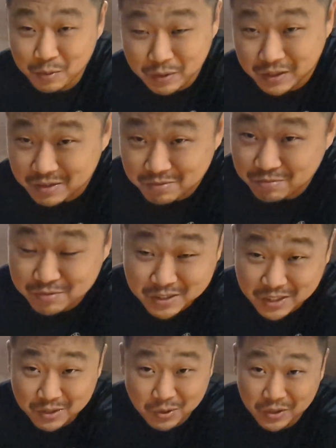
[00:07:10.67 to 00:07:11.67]
know if you can
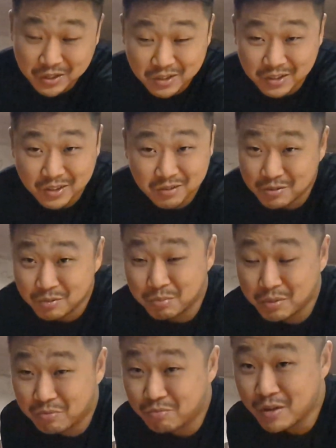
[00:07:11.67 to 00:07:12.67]
see it or hear
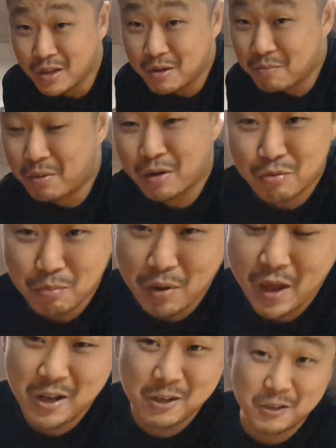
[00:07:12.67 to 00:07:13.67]
it. But if you
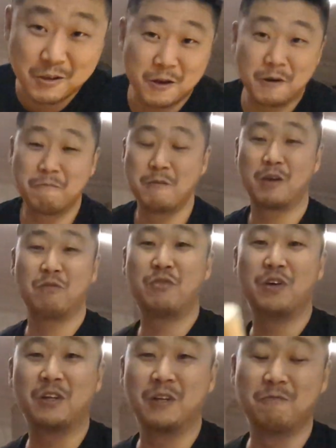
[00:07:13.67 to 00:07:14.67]
play, you can hear it, you can
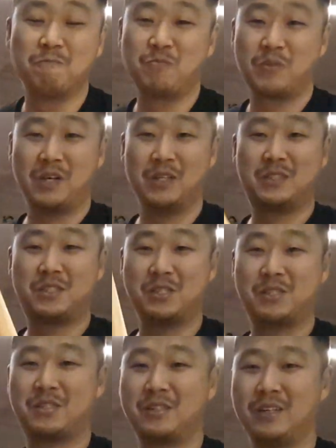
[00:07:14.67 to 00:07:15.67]
feel it. It's
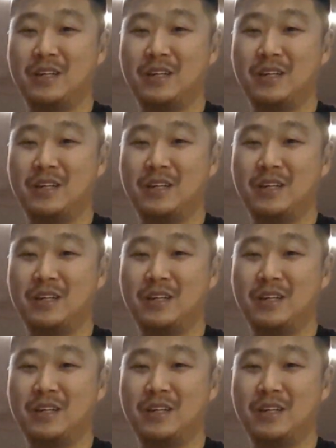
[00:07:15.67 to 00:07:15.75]
just